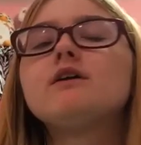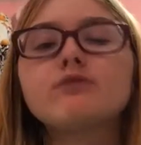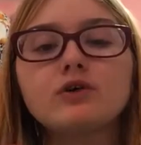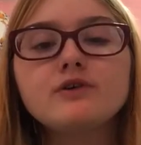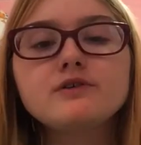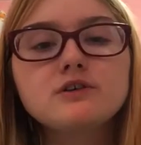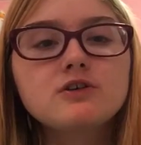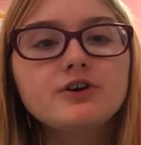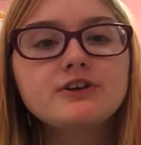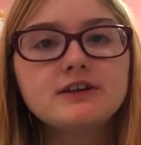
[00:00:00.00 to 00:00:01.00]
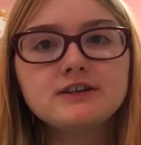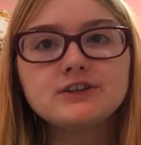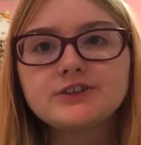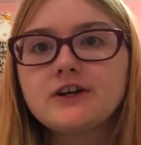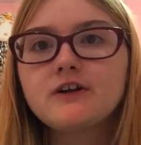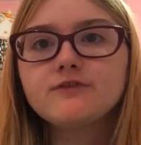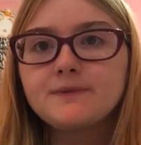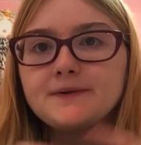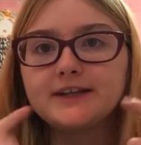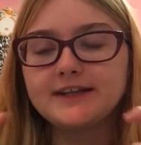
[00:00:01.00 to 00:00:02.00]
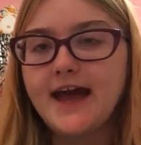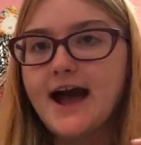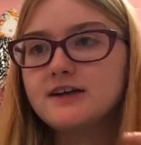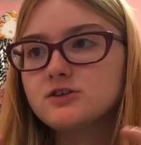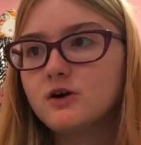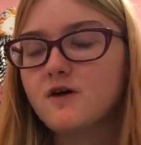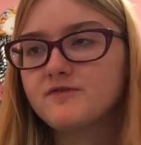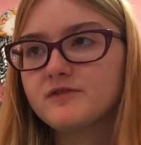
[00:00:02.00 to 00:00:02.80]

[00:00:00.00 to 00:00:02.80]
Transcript: those stores things that's get off from like the tags off,